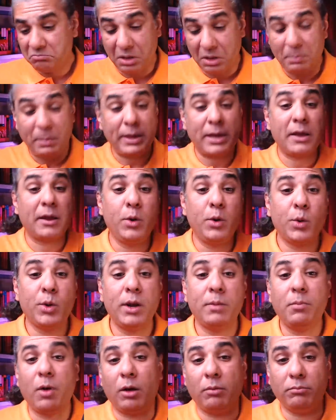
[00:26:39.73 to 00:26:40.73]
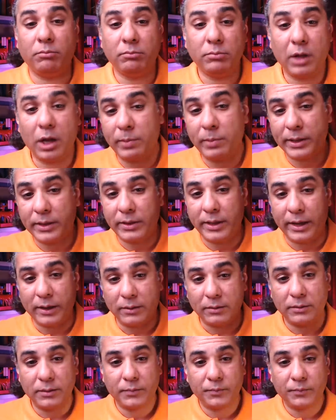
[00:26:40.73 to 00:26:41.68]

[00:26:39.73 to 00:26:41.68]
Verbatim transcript: they're making a nuclear bomb how about that